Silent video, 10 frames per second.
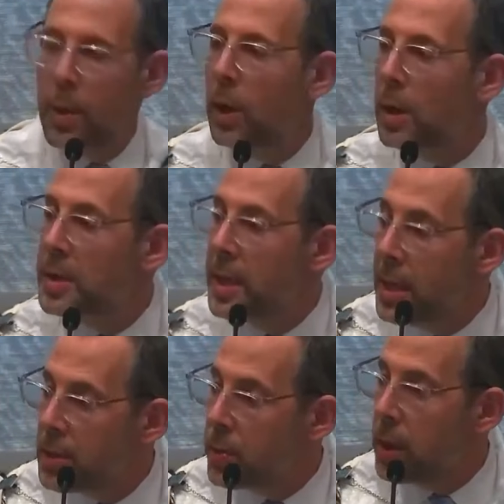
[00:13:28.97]
because
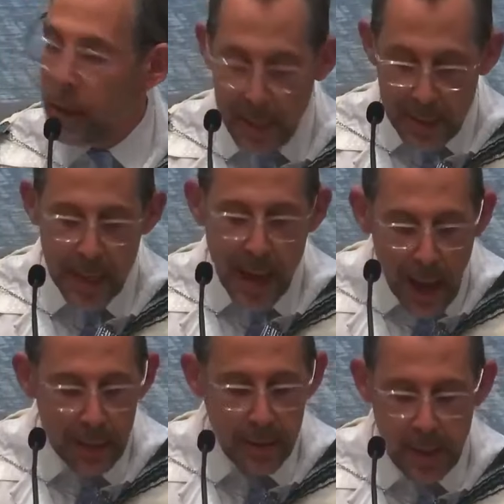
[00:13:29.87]
Israel is
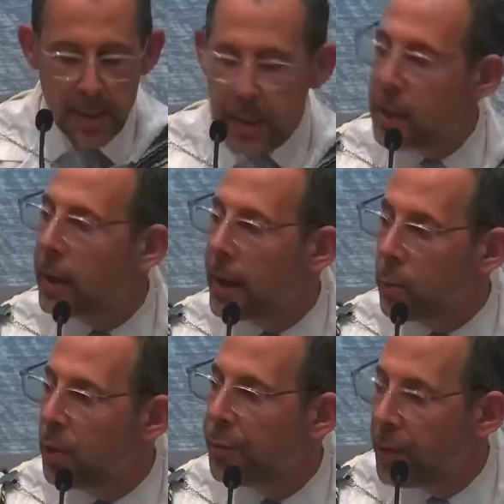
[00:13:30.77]
not
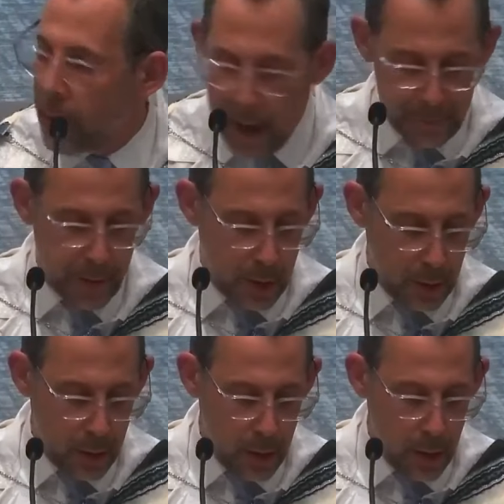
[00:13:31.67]
Disneyland with
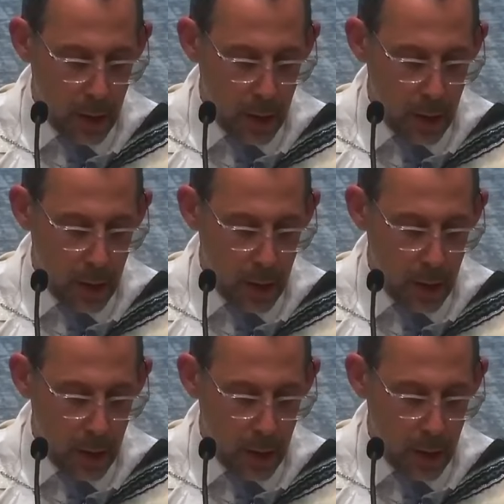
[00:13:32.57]
falafel.